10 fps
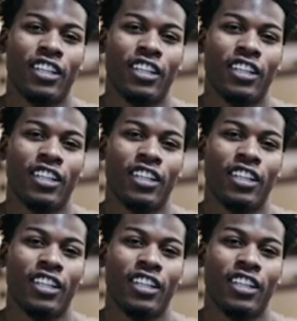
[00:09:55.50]

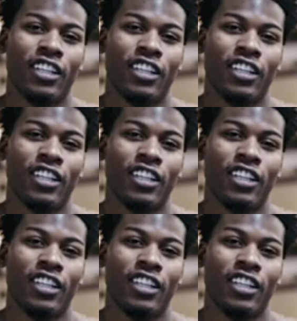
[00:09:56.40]

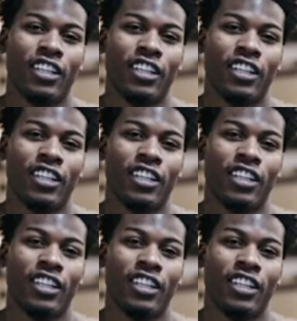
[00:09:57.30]

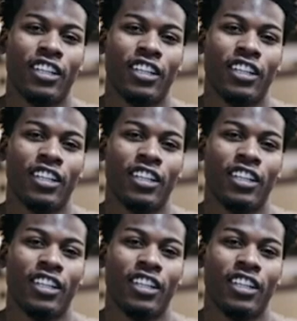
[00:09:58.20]

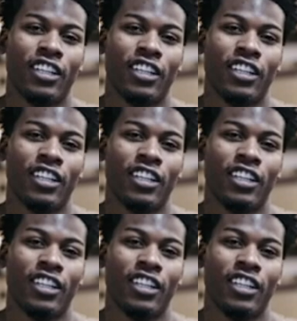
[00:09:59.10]

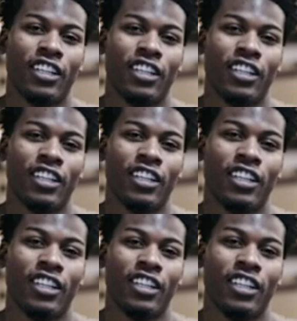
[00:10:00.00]

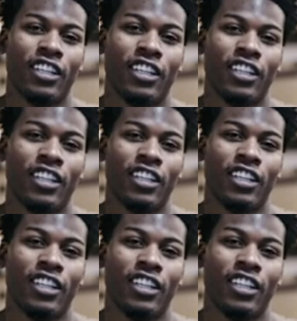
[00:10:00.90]

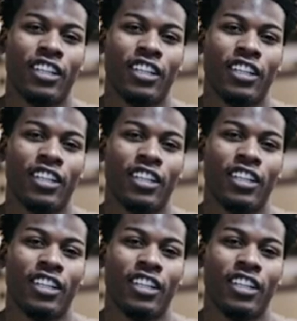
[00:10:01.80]

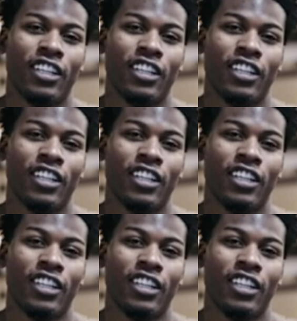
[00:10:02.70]
[no speech]